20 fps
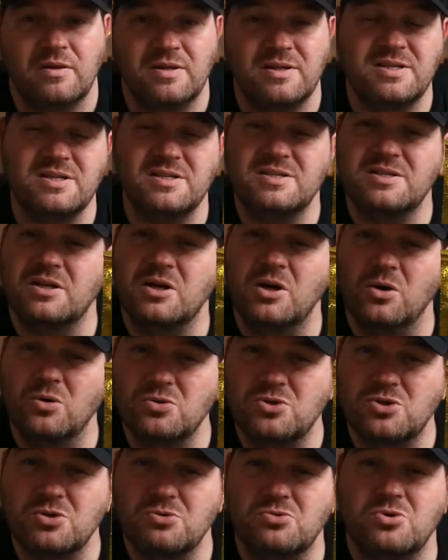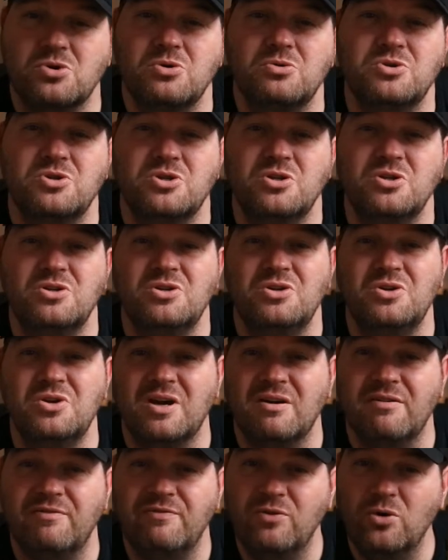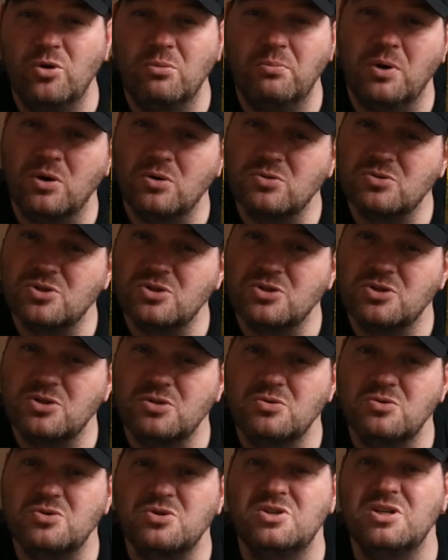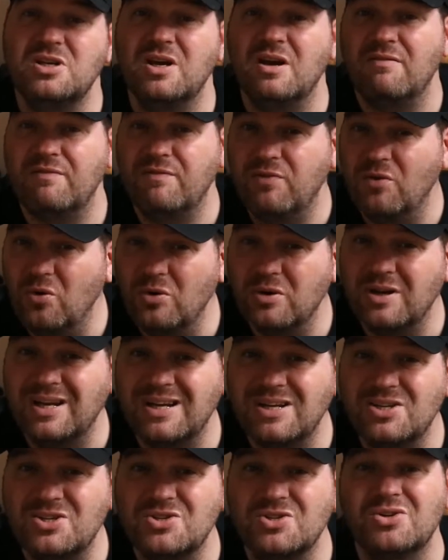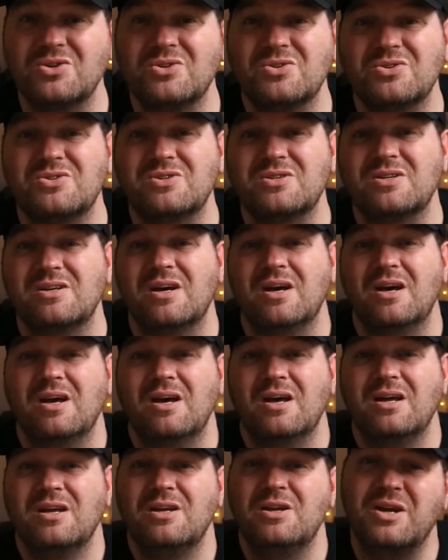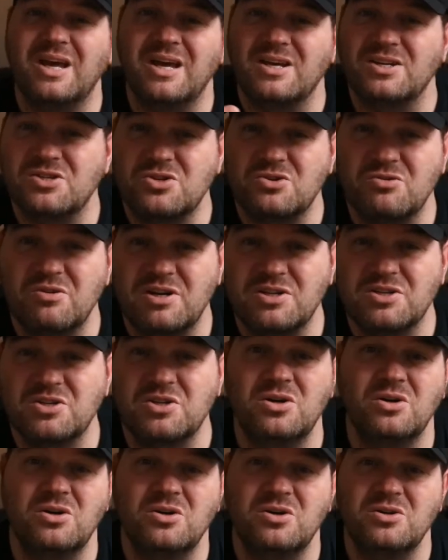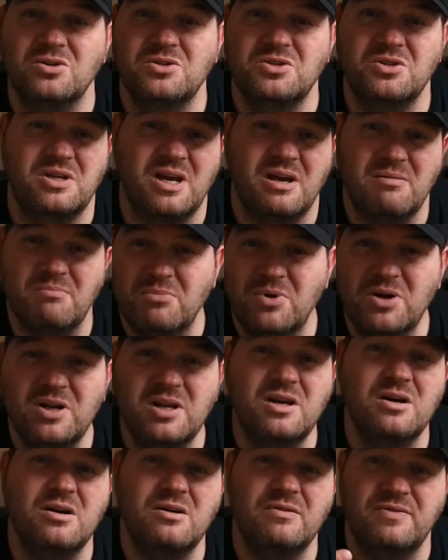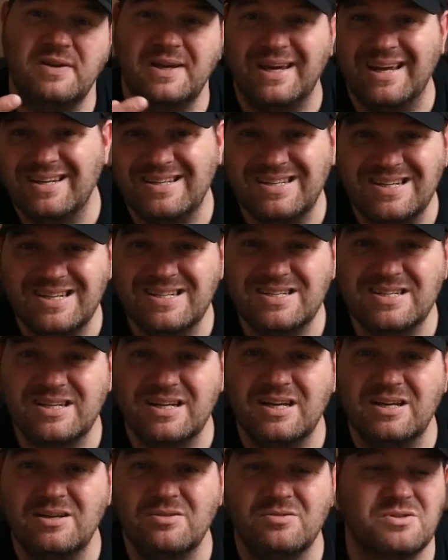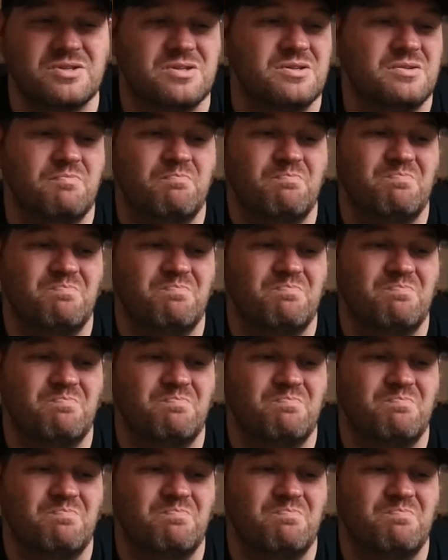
This is the gold subscription. You get 4 bottles of juice, you get 4 Nick shots, you get a scratch card, you get money off, you get discounts.